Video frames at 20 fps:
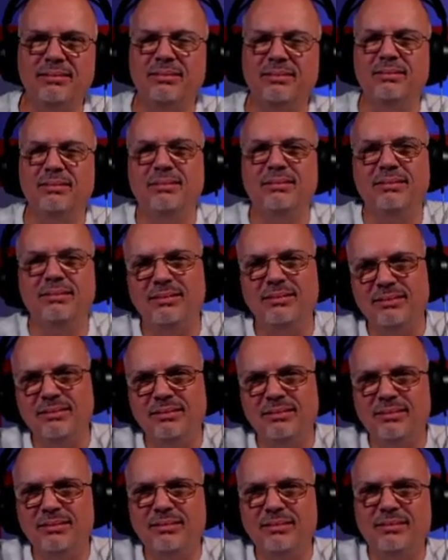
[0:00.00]

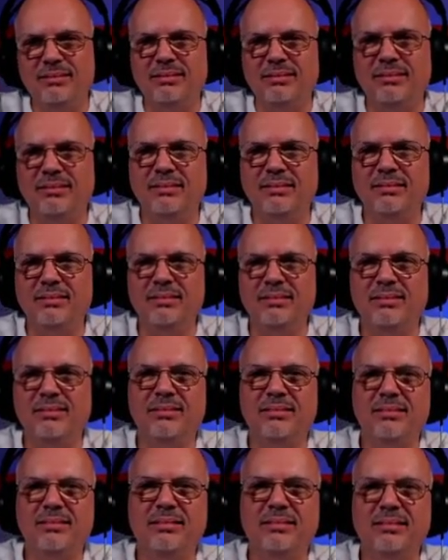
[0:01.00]

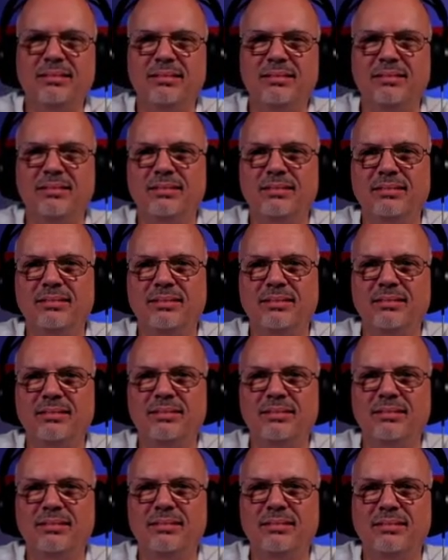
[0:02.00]

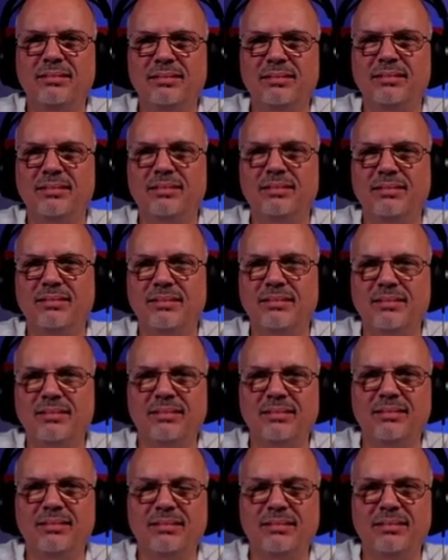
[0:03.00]

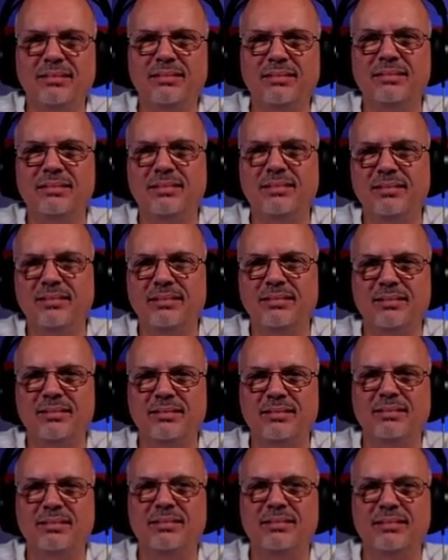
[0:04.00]

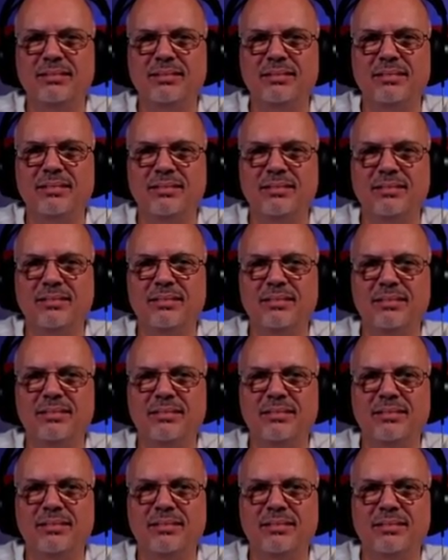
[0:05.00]

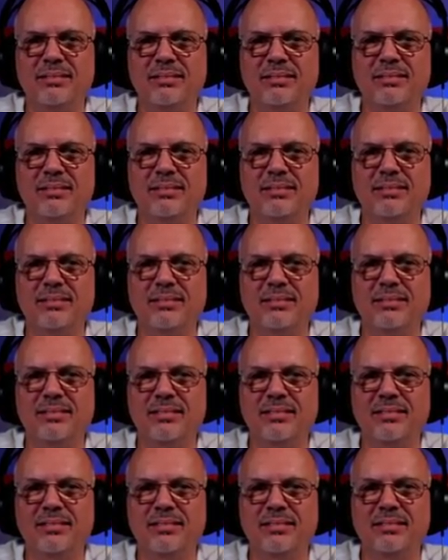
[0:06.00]

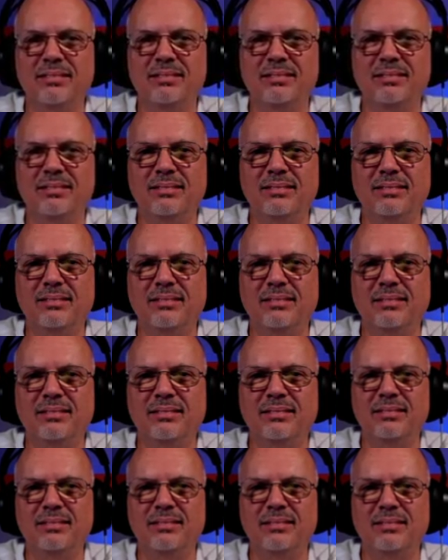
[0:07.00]
[no speech]